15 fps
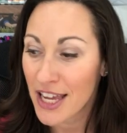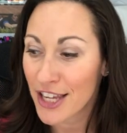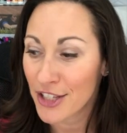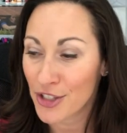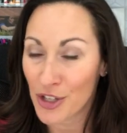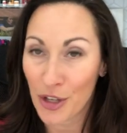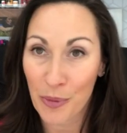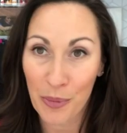
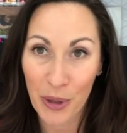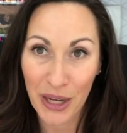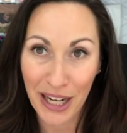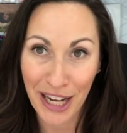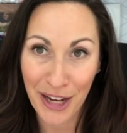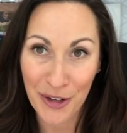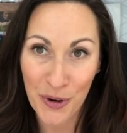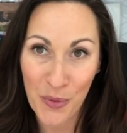So you can put
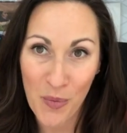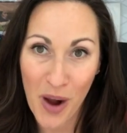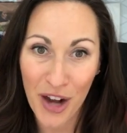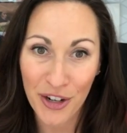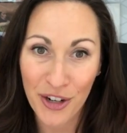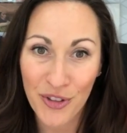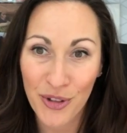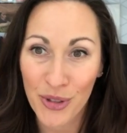it in your
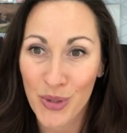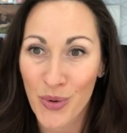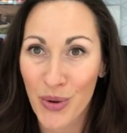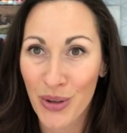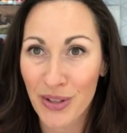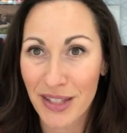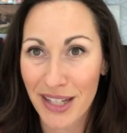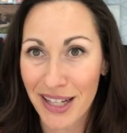water. There's
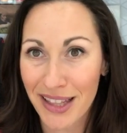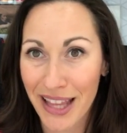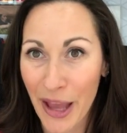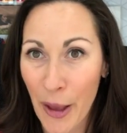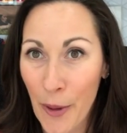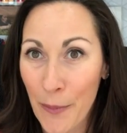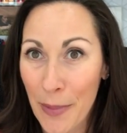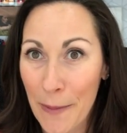oils in it that
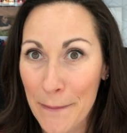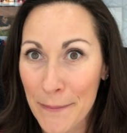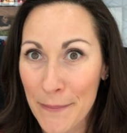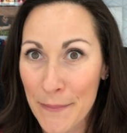help